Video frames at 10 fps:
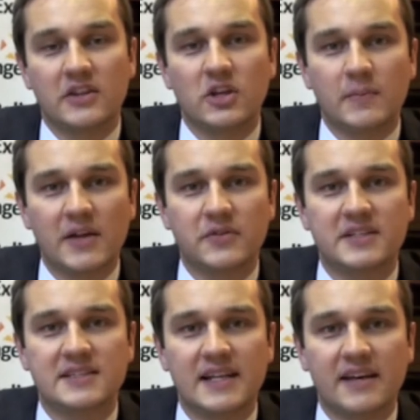the amount that
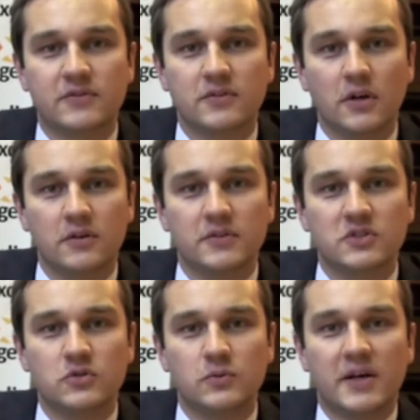is left over
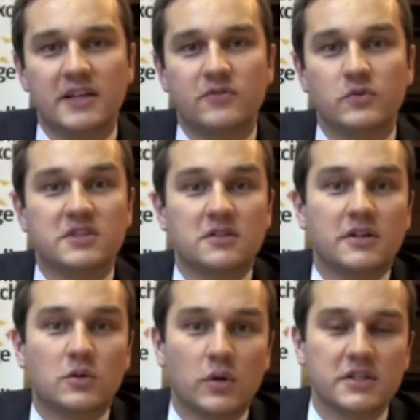to pay for
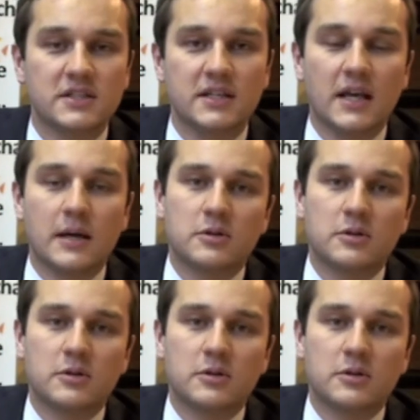design quality,